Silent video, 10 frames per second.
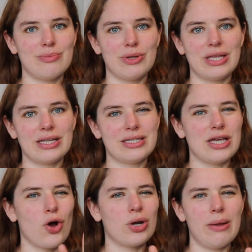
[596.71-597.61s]
but that's
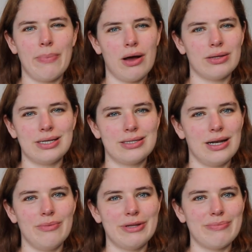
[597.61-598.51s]
the only part that's a
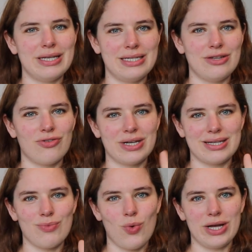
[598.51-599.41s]
little bit messy. The
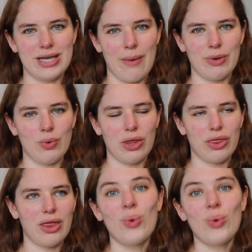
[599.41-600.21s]
rest I'm quite happy with.